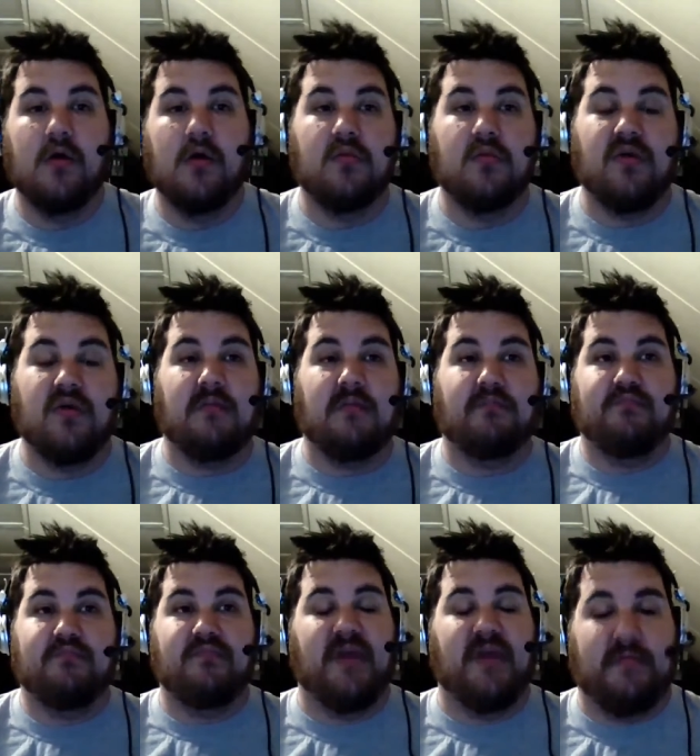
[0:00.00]
we
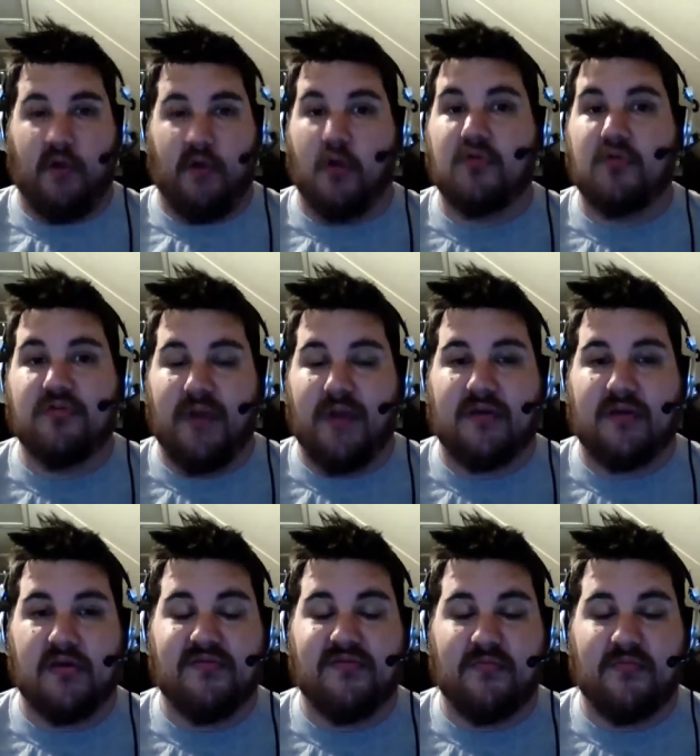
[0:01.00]
they broke the
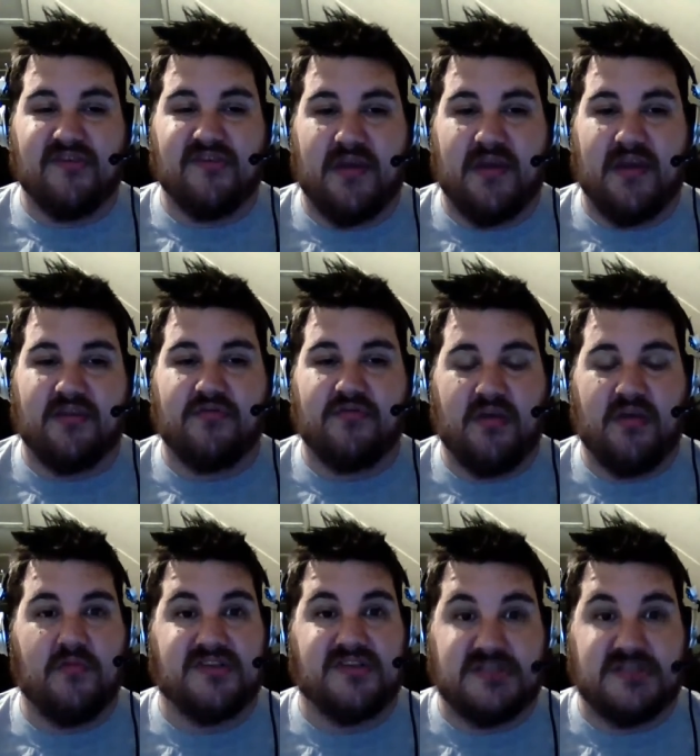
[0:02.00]
record from WrestleMania 3,
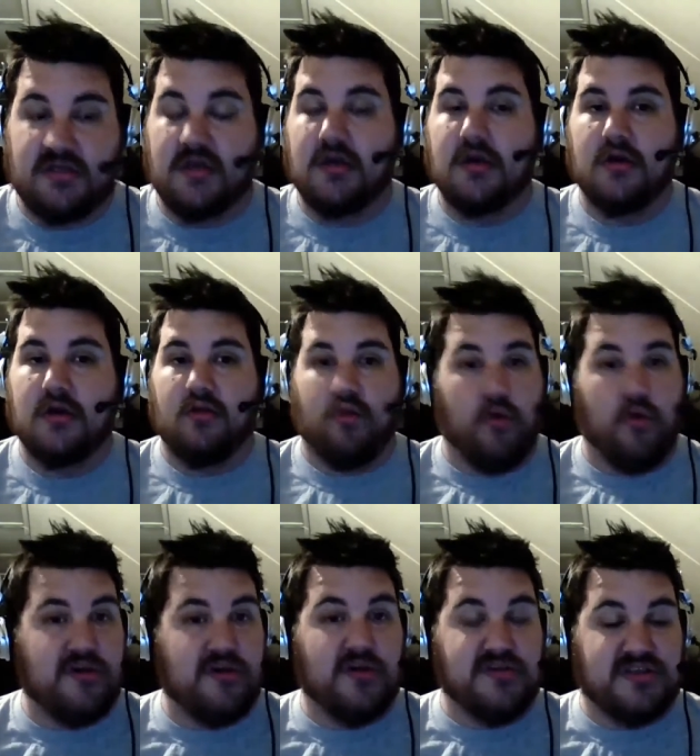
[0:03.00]
which
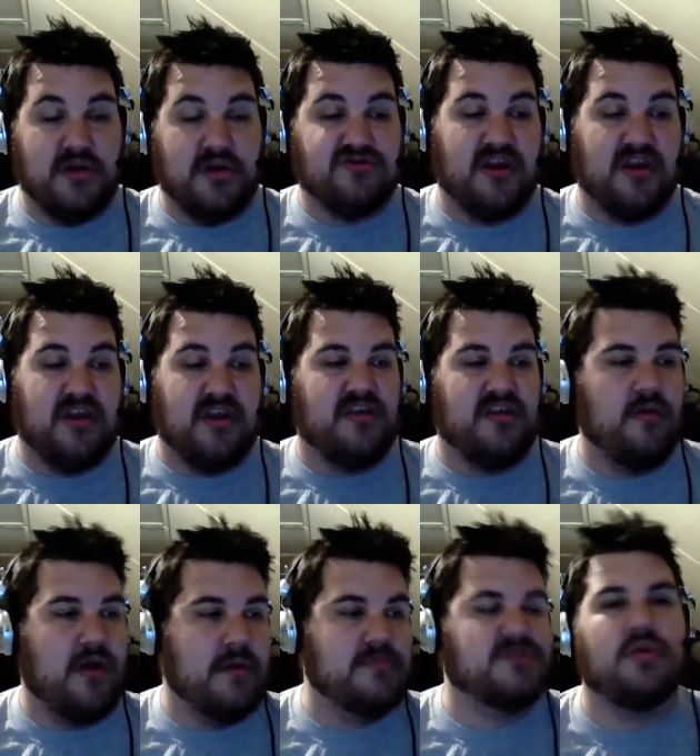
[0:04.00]
Lord knows they were trying to do.
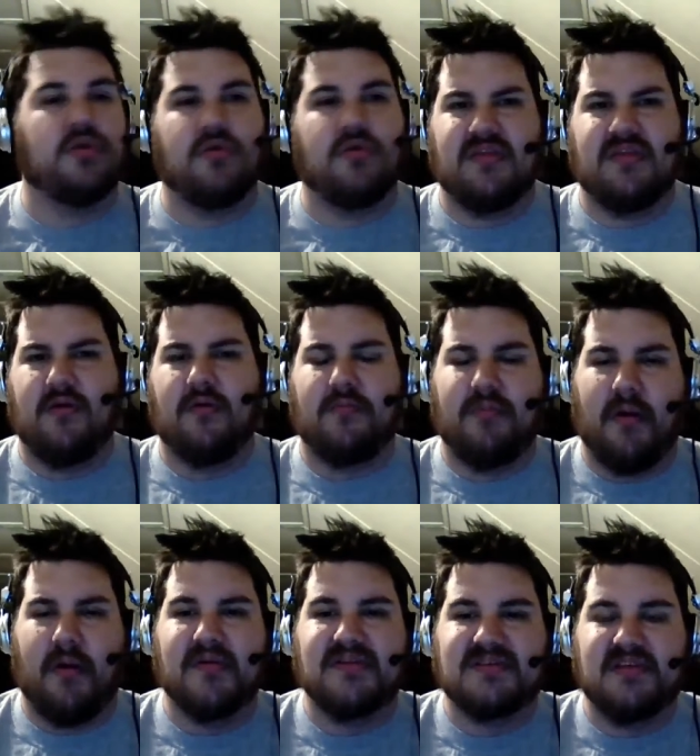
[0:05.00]
I'm sure they were
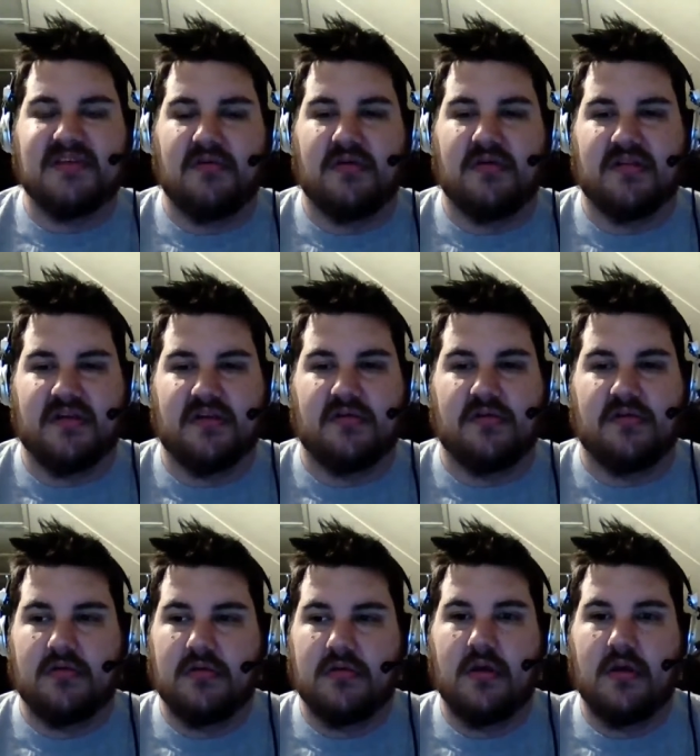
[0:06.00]
probably still a
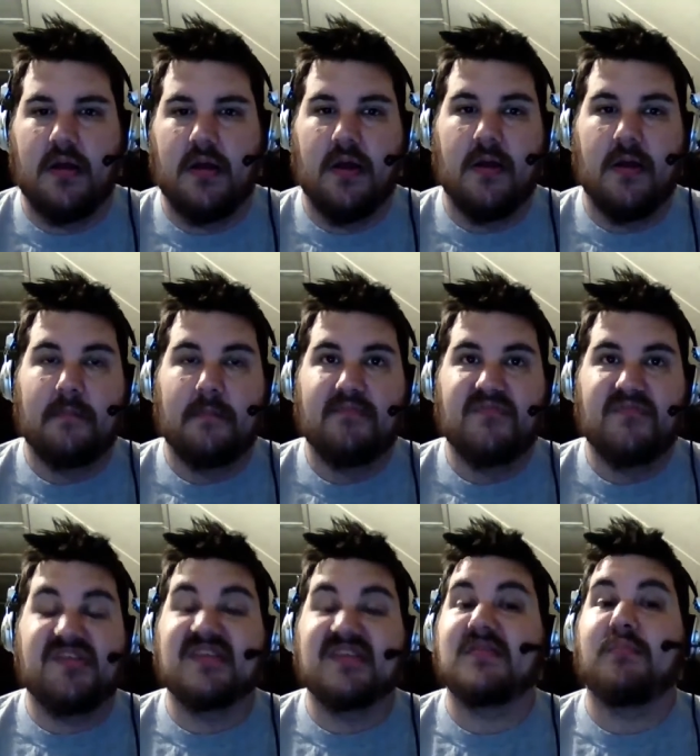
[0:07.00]
little
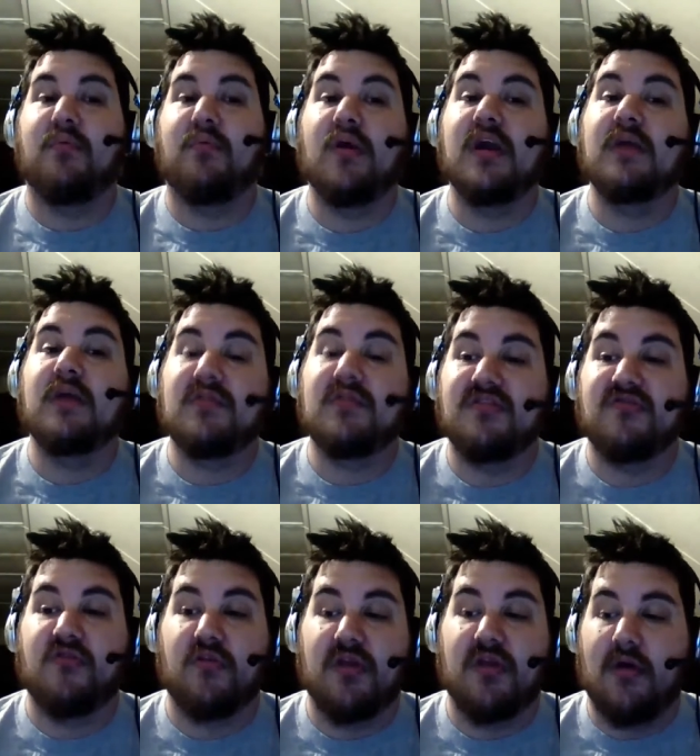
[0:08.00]
disappointed with the
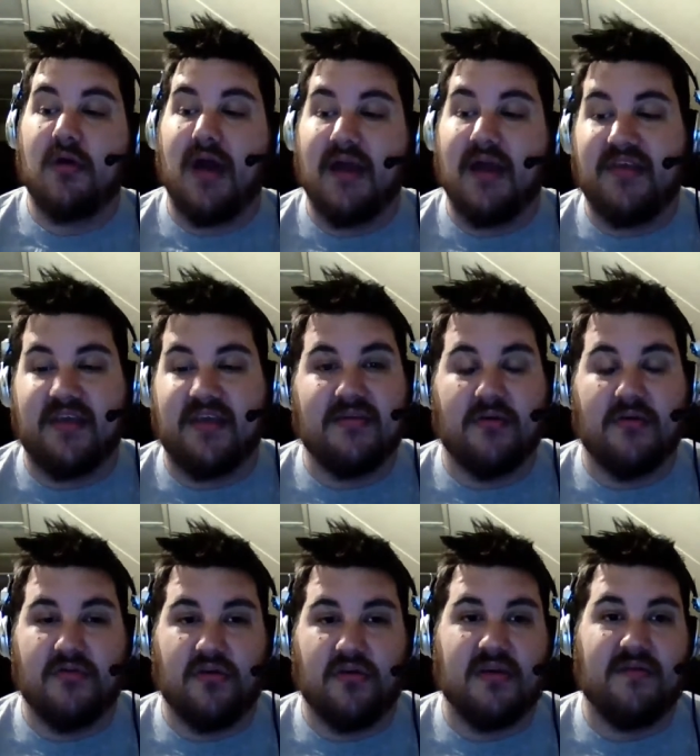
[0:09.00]
turnout. I think they're
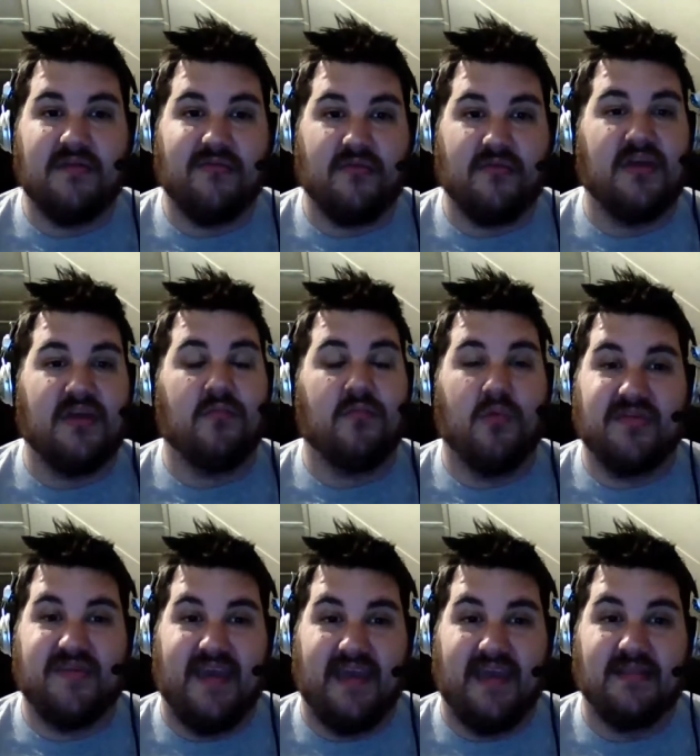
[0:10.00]
looking for like
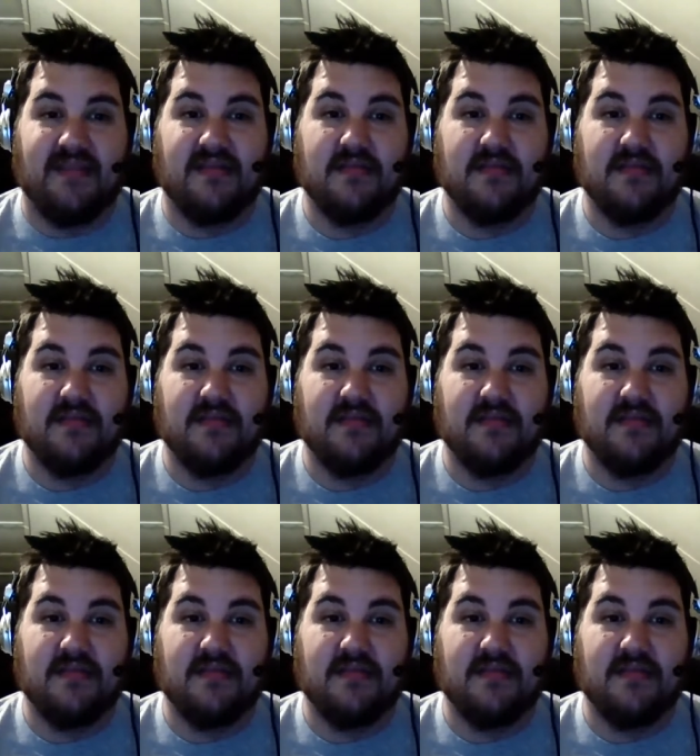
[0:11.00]
110.